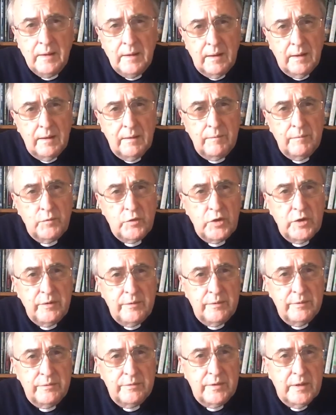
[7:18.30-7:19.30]
And
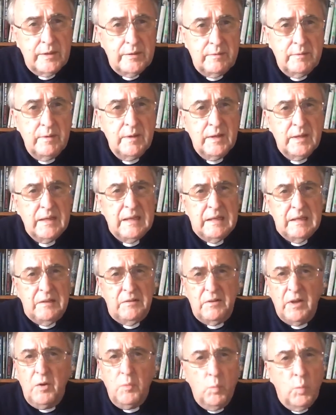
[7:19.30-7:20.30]
Jesus said,
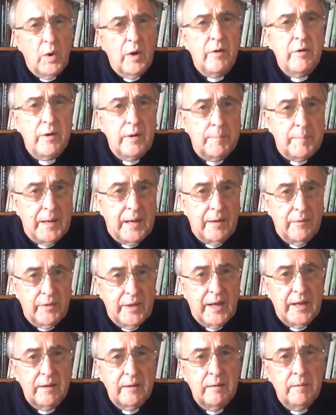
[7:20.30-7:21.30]
"Don't worry about
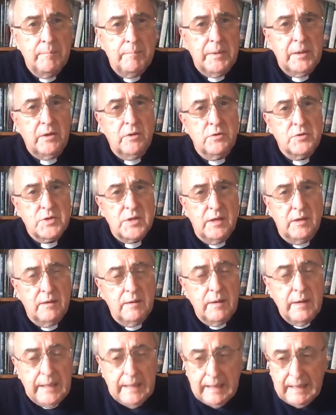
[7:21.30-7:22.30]
that, because
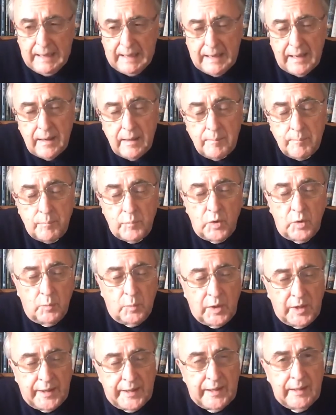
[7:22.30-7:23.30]
I am the
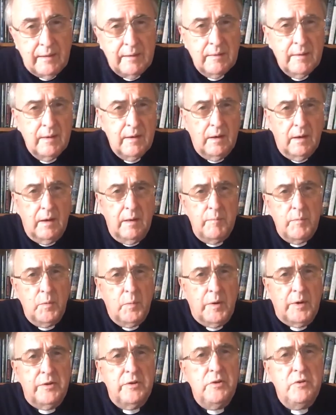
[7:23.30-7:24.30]
way. I'm the
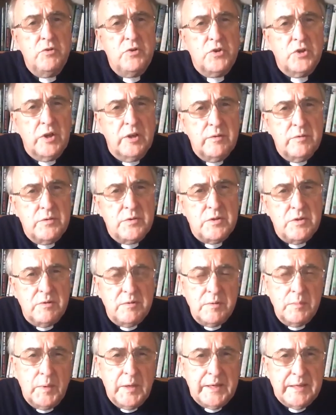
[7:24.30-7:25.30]
one who shows you
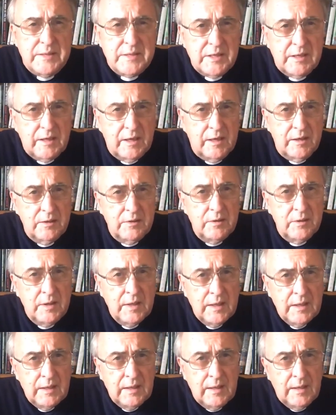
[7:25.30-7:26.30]
the way to go.
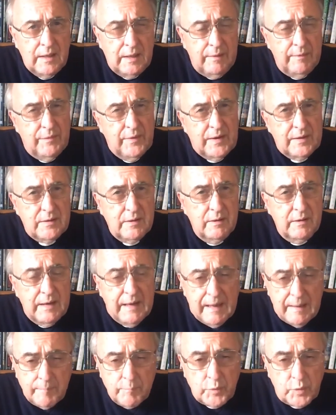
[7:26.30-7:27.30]
In fact, I
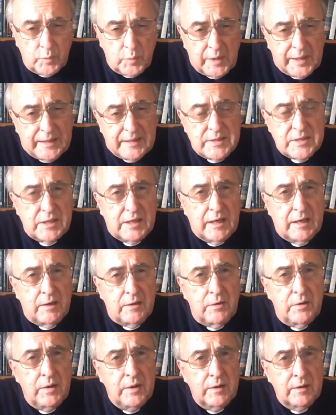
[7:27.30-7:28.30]
am the way to
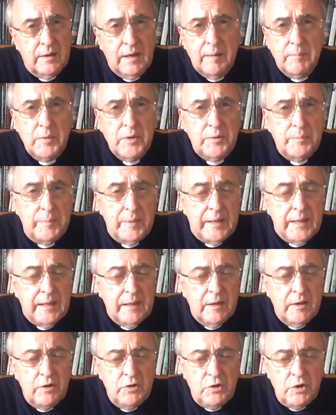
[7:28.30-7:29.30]
go. Come with me
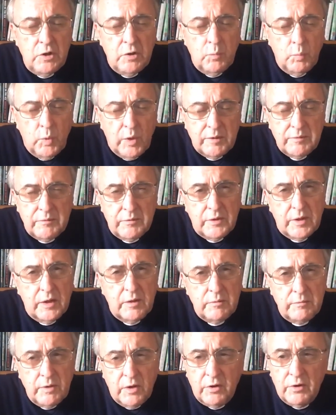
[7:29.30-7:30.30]
and you won't go
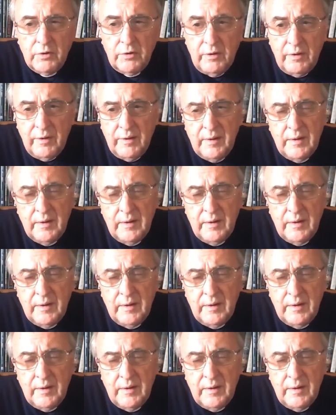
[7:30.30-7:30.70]
wrong."